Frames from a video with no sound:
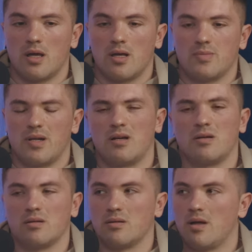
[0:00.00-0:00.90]
it's a bit like,
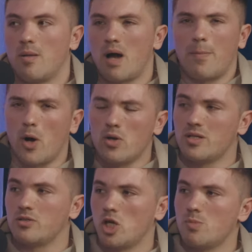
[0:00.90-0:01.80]
oh. But I post
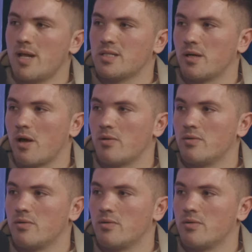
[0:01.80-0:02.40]
it 2 minutes ago.